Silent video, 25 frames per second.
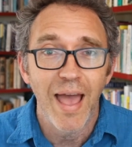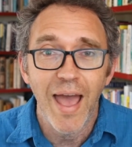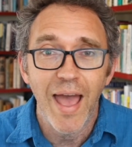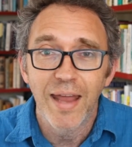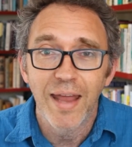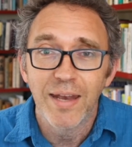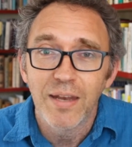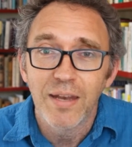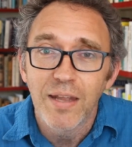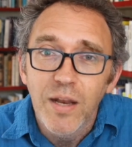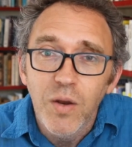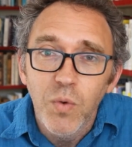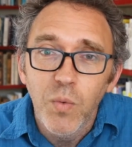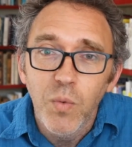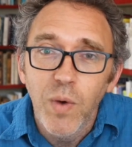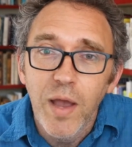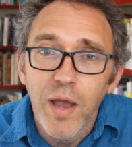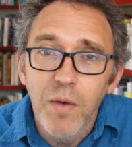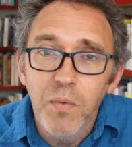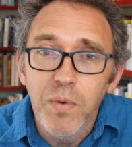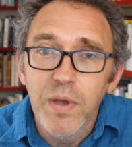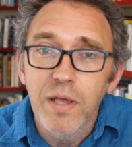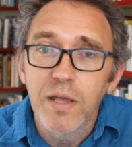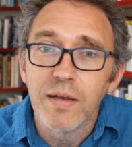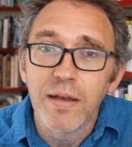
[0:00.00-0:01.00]
And in a
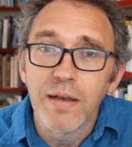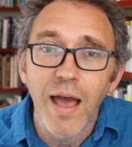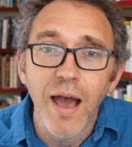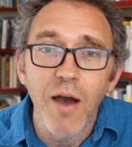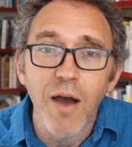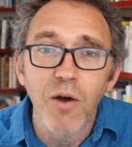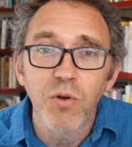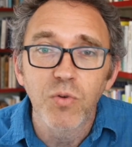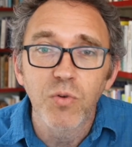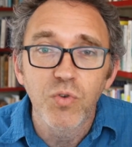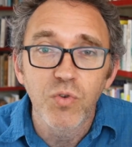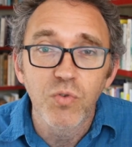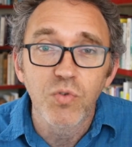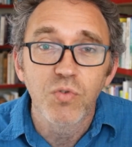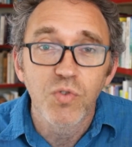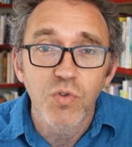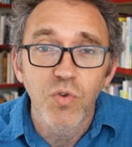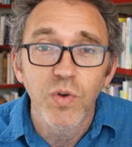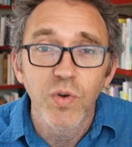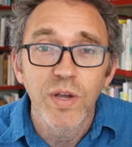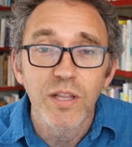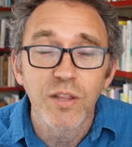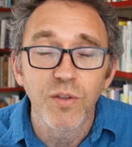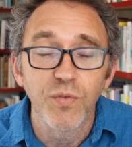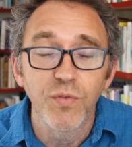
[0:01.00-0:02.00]
way, we now
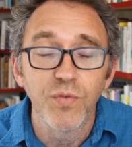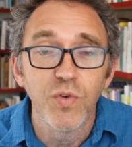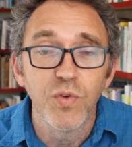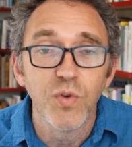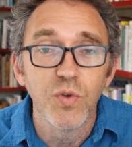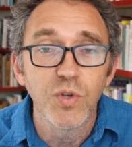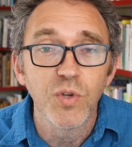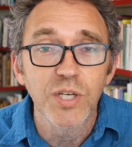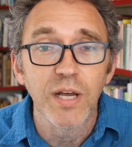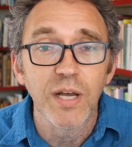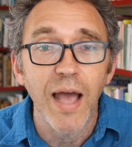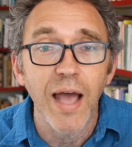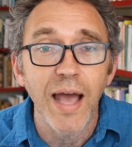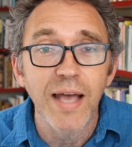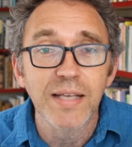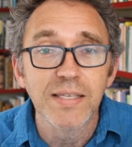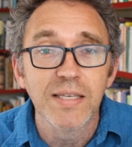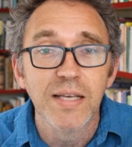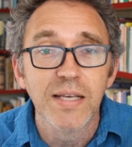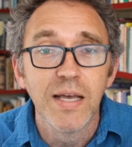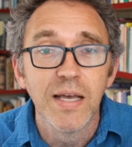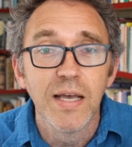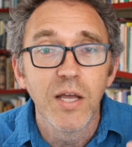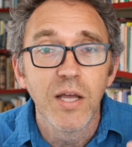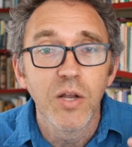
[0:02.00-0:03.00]
treat the future
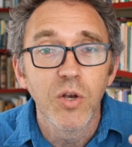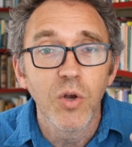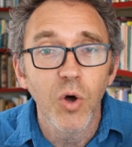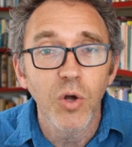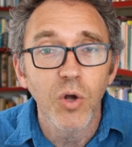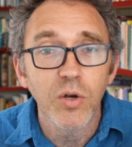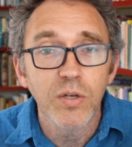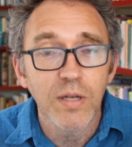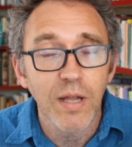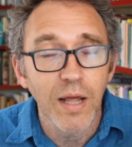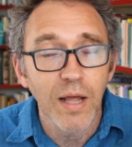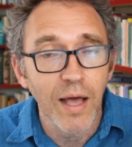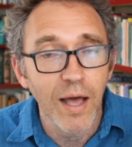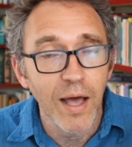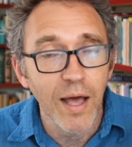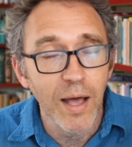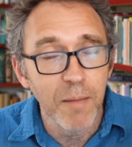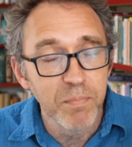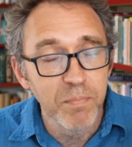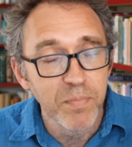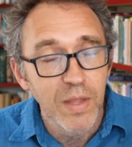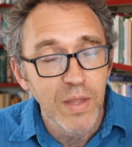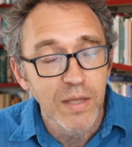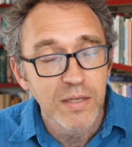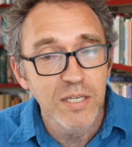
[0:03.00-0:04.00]
as not
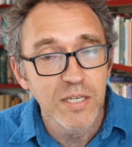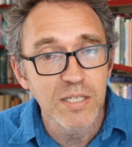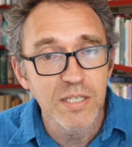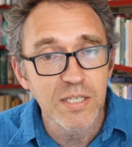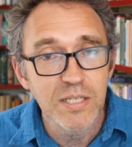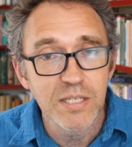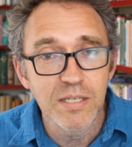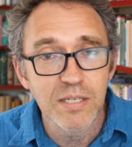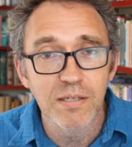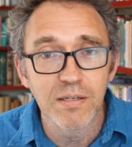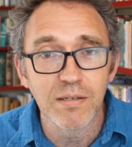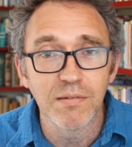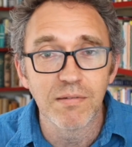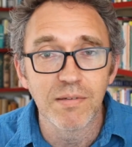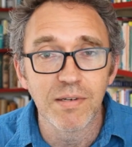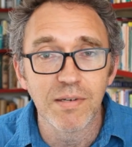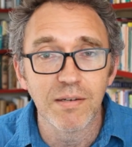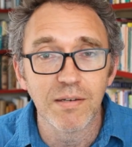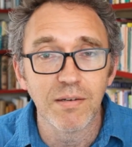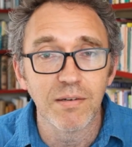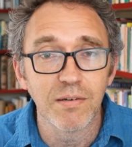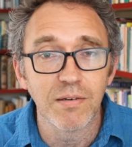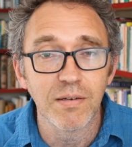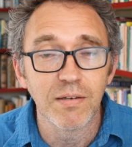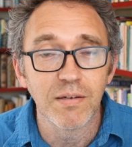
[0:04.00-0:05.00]
just
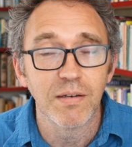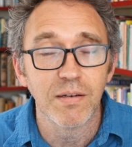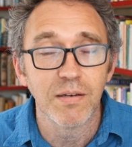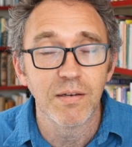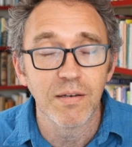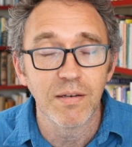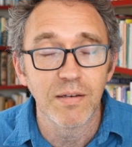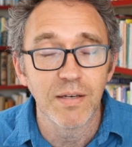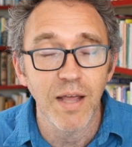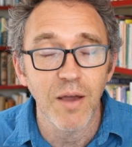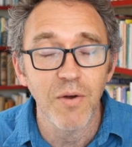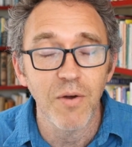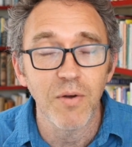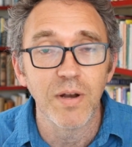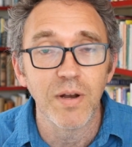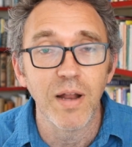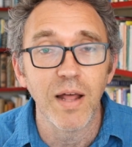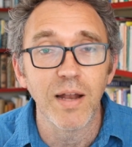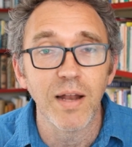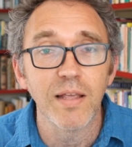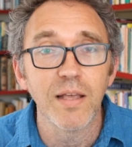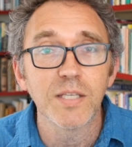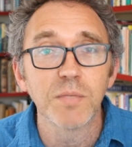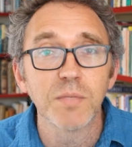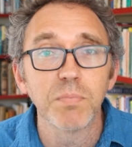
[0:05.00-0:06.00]
terra
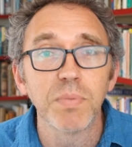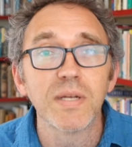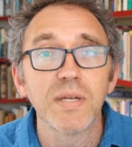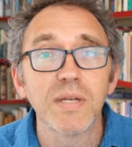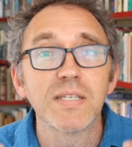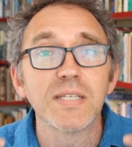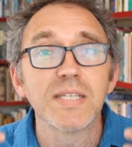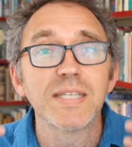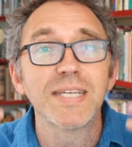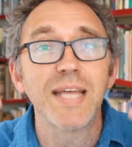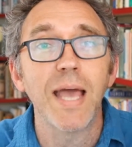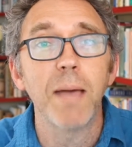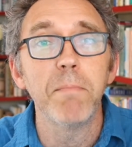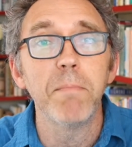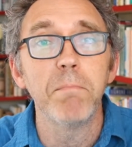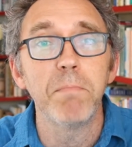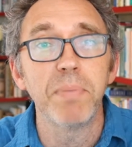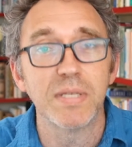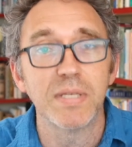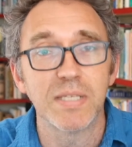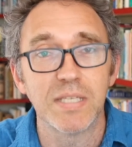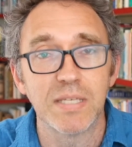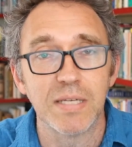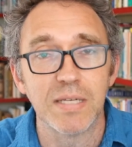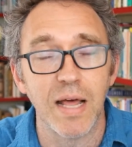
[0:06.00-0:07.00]
nullius, but as
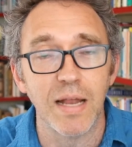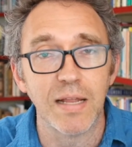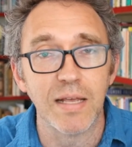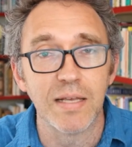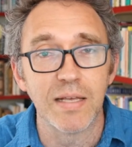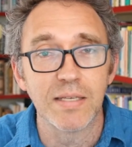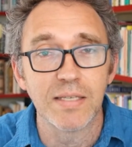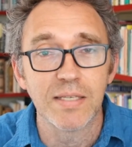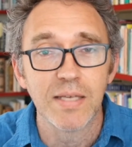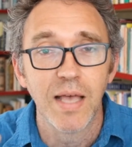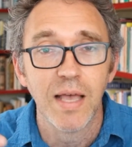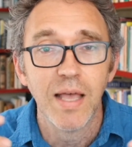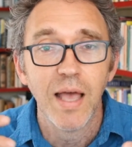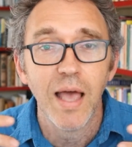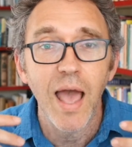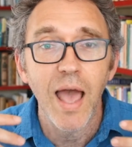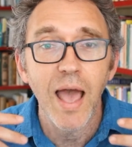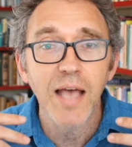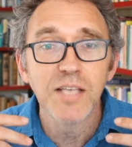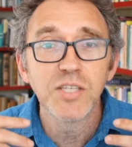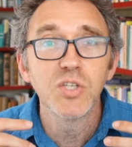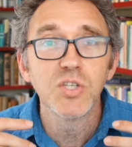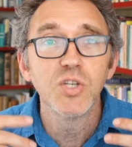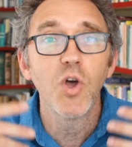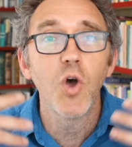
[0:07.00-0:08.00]
tempus nullius,
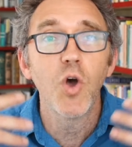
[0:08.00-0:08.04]
as